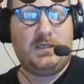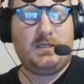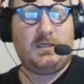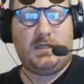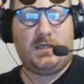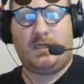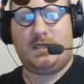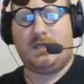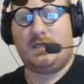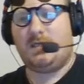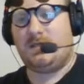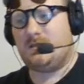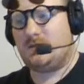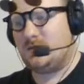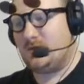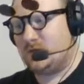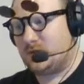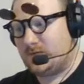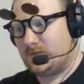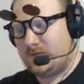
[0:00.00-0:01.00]
And she
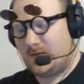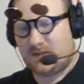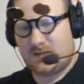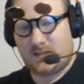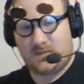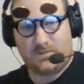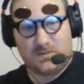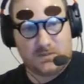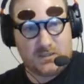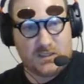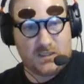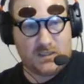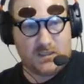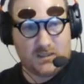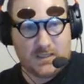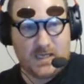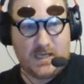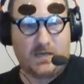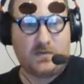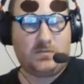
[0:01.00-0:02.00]
was picked up and taken
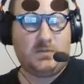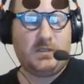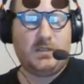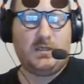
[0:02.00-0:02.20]
down.